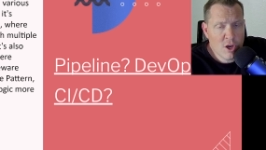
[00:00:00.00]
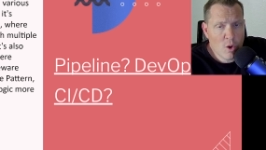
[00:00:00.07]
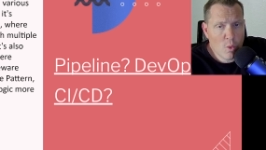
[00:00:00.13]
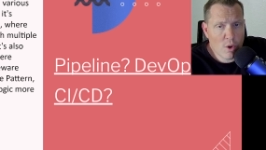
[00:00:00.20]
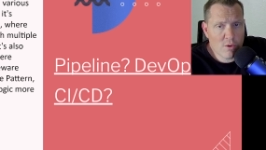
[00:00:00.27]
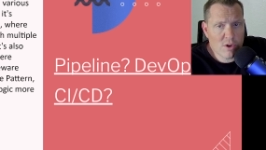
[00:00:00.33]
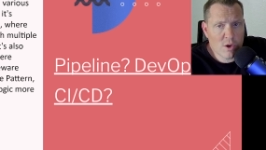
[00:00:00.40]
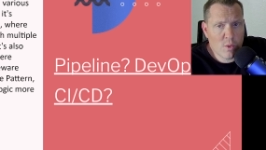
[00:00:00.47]

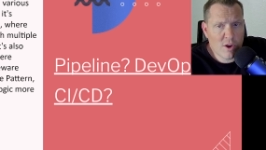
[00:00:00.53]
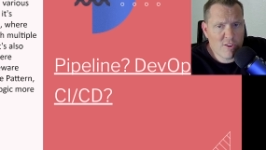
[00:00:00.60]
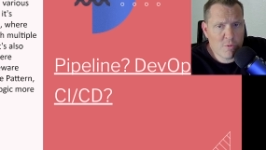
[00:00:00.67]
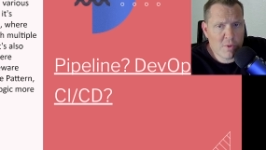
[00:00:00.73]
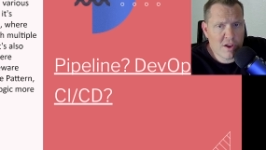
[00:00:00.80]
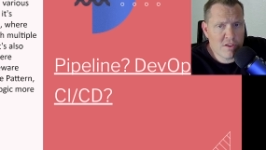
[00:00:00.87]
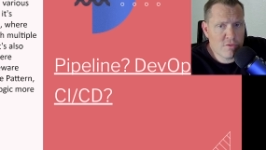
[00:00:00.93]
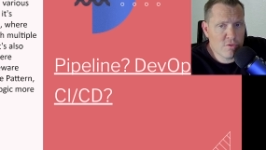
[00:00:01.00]
where requests
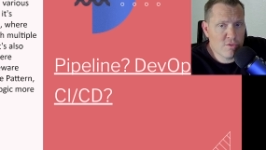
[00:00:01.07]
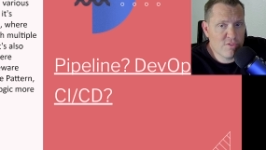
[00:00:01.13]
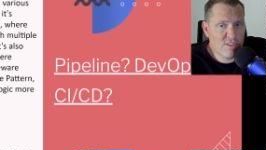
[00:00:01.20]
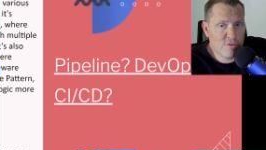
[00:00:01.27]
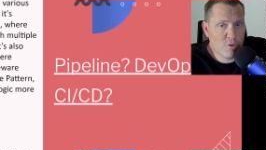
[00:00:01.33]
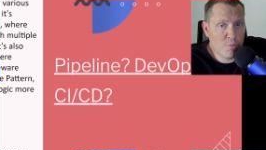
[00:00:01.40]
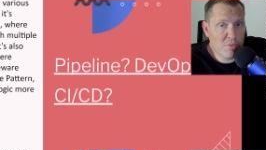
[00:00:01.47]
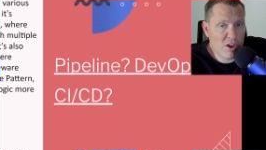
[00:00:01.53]
pass through
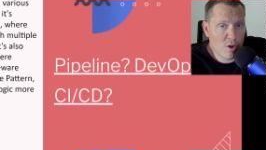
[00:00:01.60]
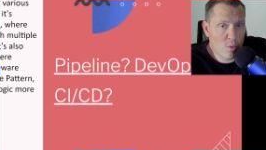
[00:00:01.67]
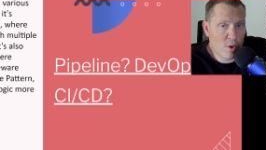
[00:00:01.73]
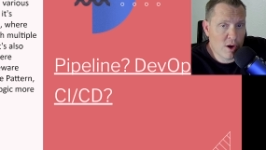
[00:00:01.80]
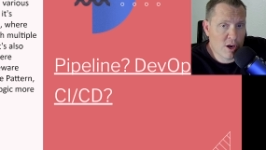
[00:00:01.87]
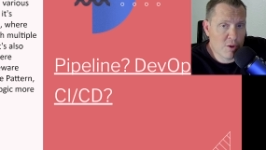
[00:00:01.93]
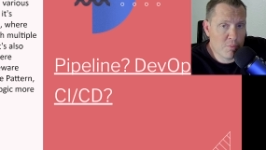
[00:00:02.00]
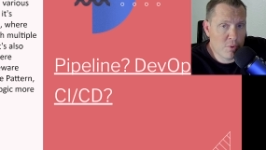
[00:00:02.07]
several
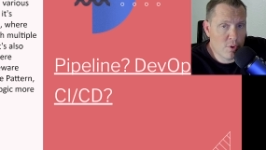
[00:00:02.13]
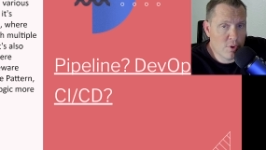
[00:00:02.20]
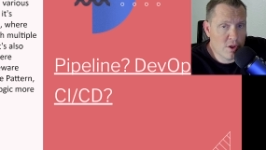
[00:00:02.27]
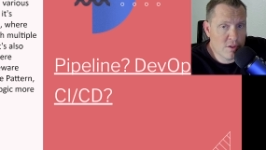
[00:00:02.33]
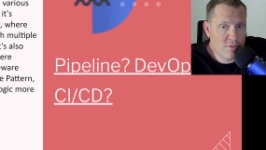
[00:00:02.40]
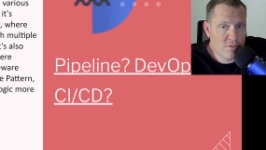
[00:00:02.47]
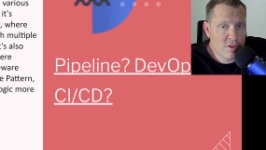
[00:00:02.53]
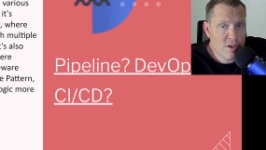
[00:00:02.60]
middleware
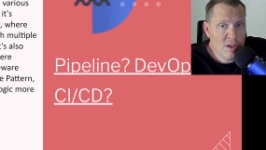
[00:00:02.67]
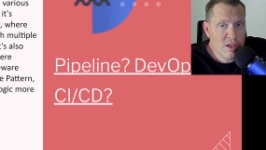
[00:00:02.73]
components.